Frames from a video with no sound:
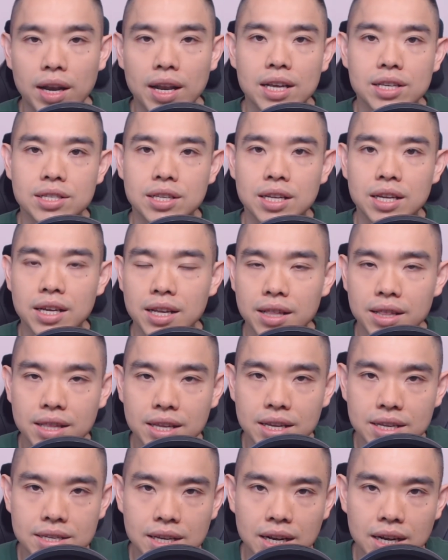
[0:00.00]
lines,
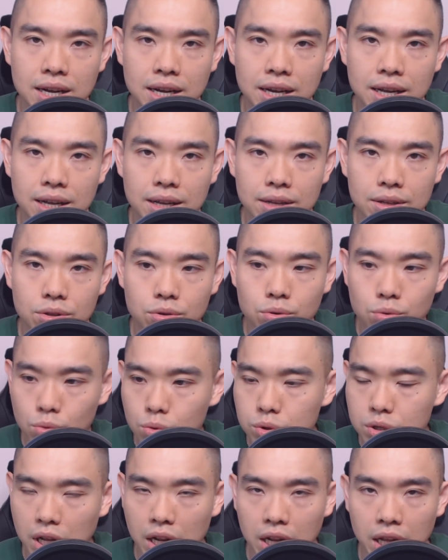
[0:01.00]
these are
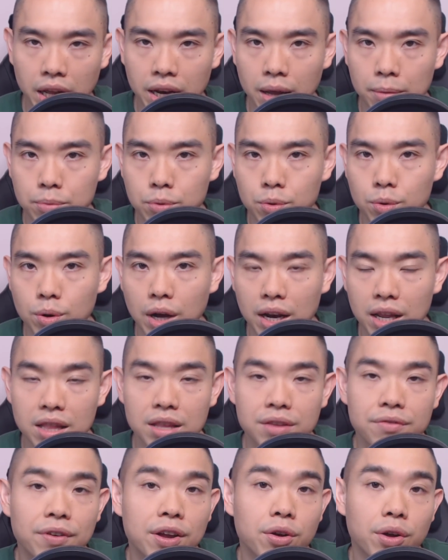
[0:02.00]
tools that can help you
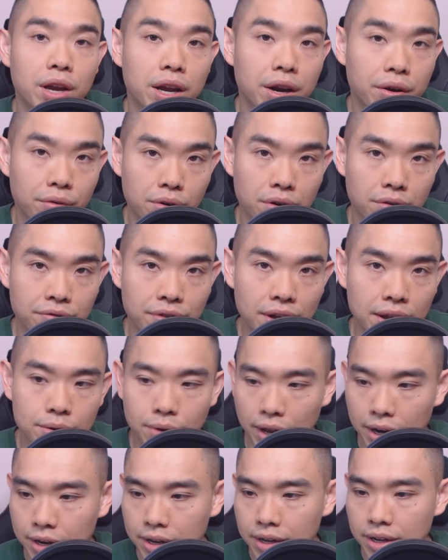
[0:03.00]
identify your area of
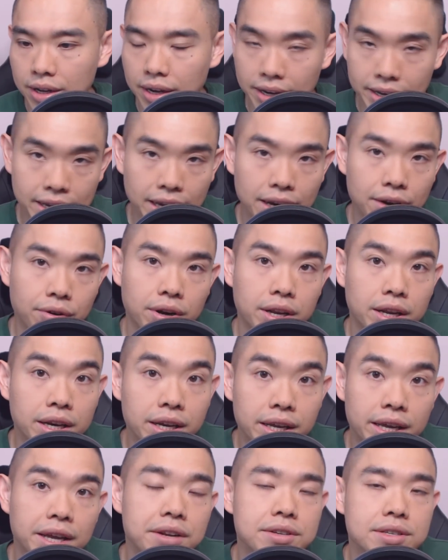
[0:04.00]
value. And again, right,
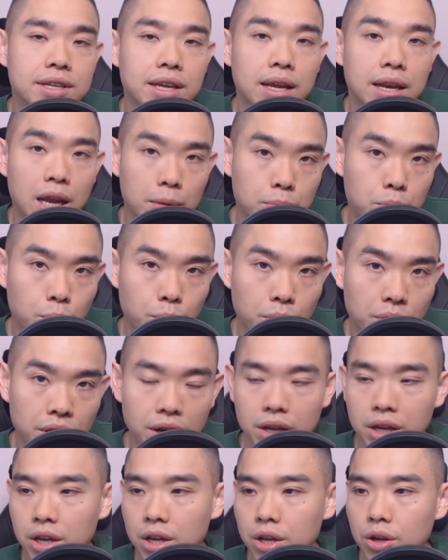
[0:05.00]
indicators can help you with
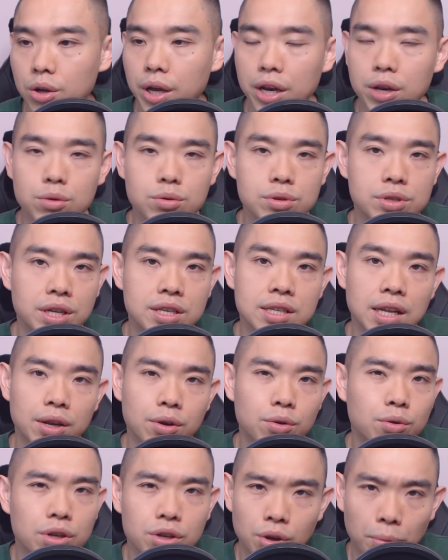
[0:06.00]
it. You can use things like
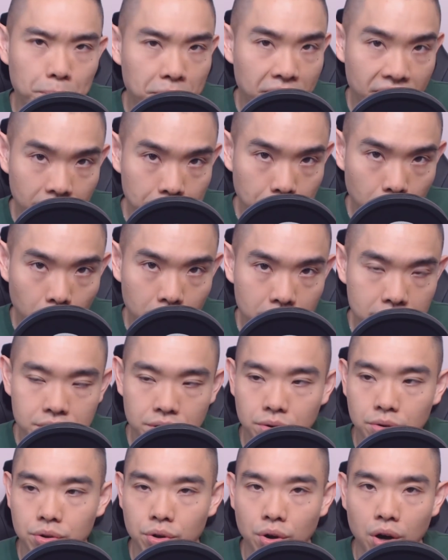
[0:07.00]
your pivot points,
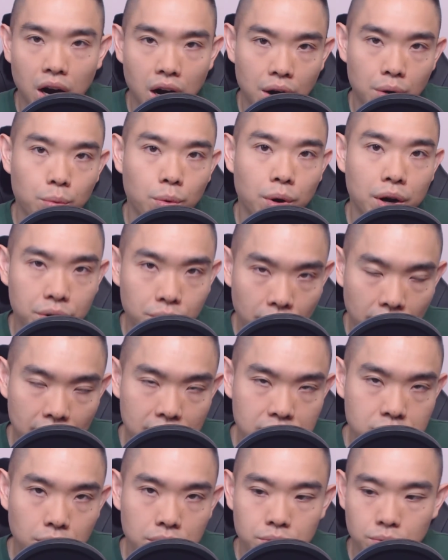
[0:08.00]
your R1, your
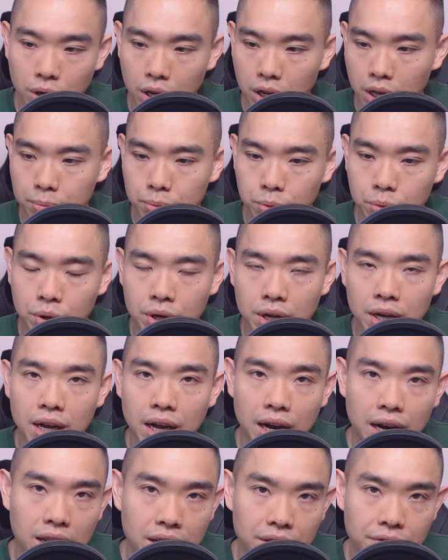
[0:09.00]
S1 to help you
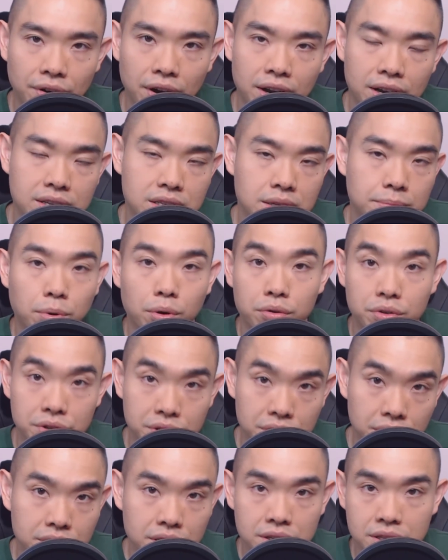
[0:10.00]
identify support
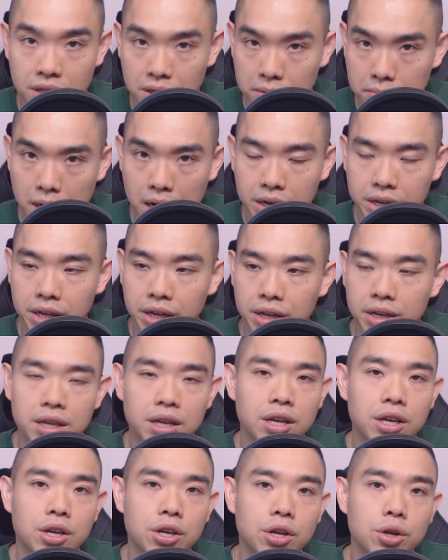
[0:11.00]
resistance in the market.
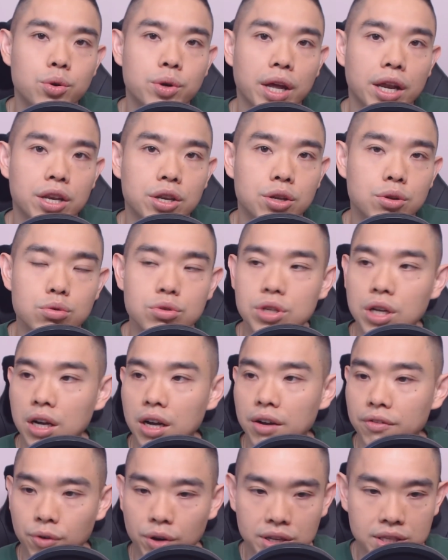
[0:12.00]
You can use
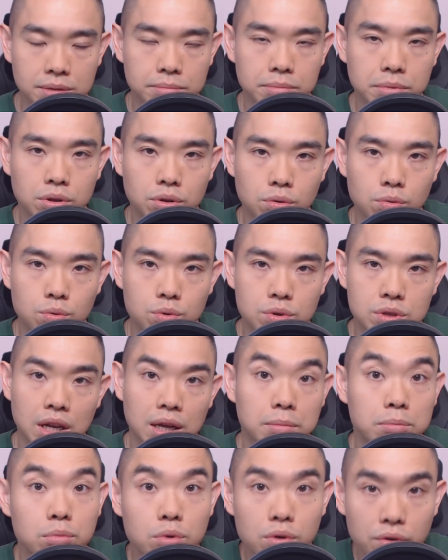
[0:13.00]
for example, tools
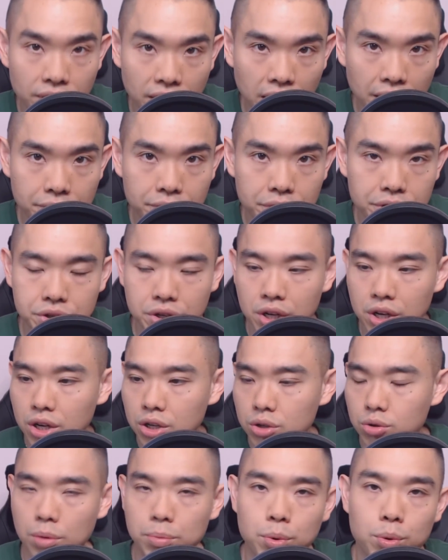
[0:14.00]
like moving average
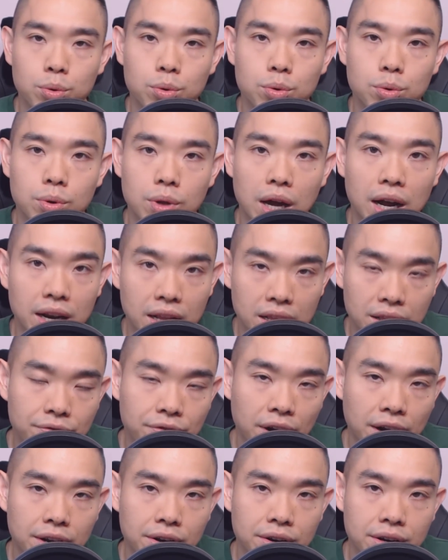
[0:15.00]
to help you
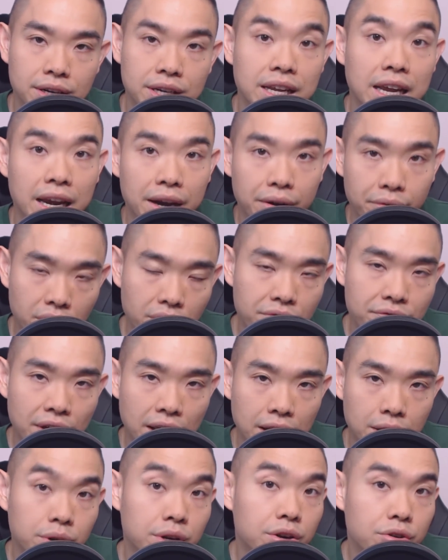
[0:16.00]
identify the area of
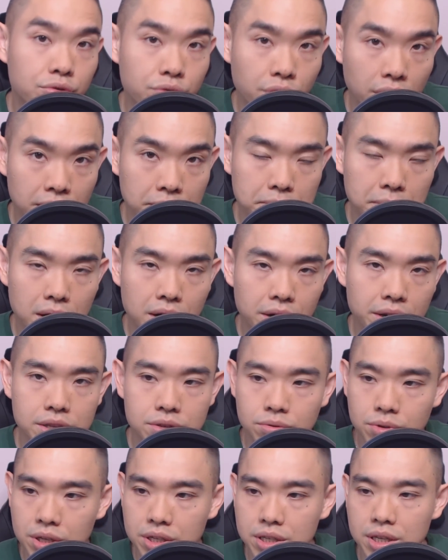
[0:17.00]
value in the trending
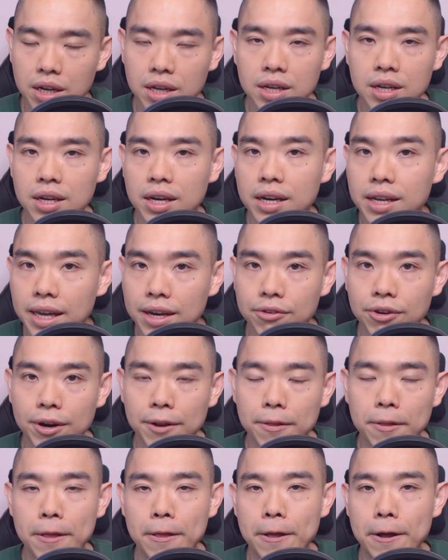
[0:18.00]
market. So these are, again,
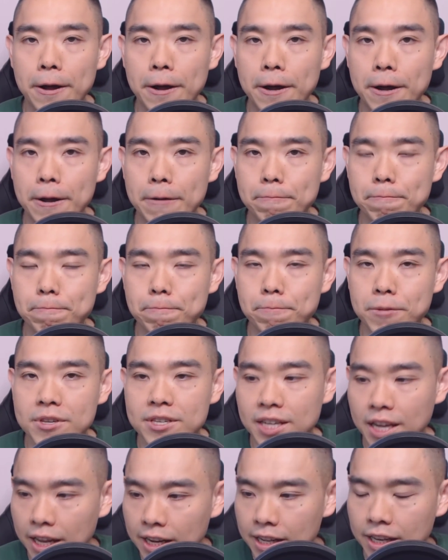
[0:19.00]
right,
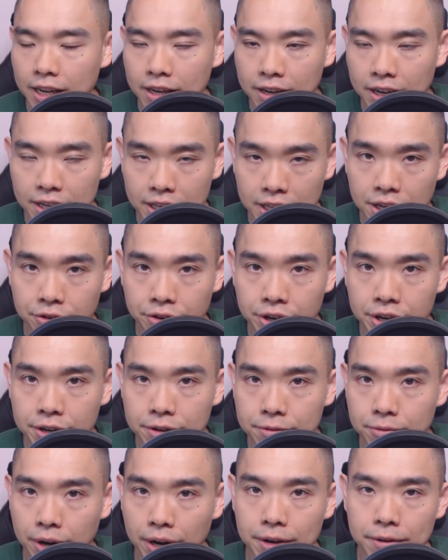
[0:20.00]
second category,
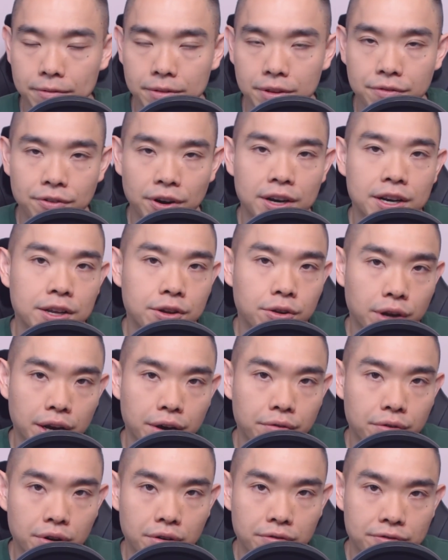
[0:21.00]
right, defining your
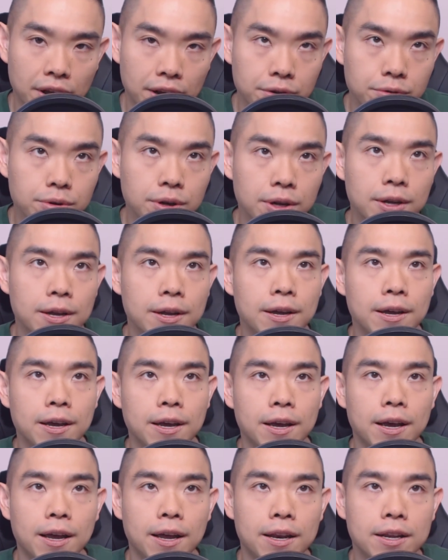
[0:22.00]
area of value.
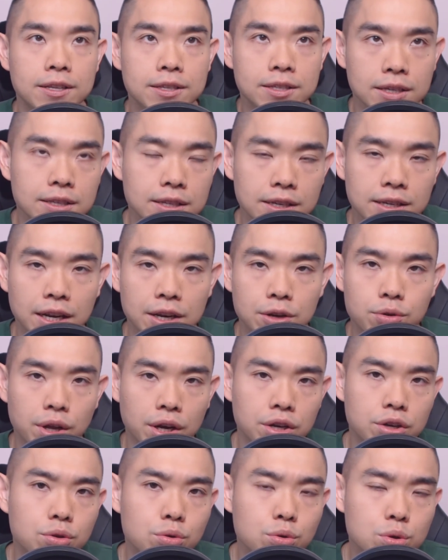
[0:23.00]
And the third thing that you
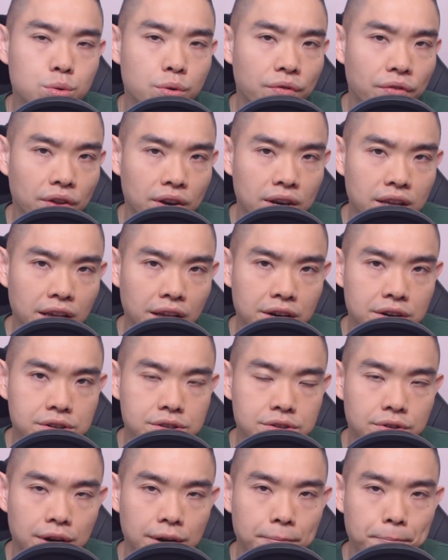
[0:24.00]
can use with
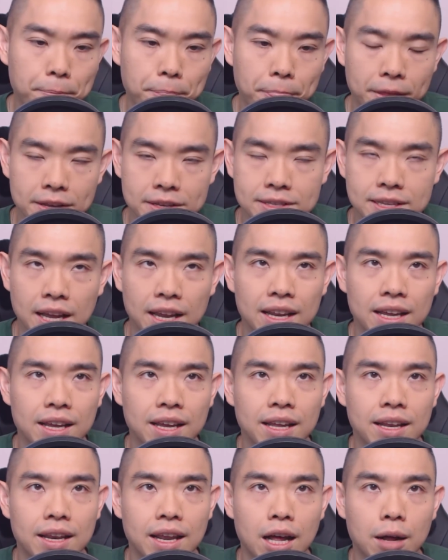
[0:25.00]
indicators, right, is that
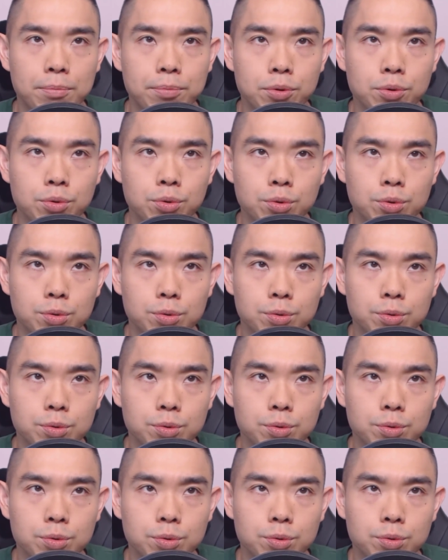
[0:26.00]
they help you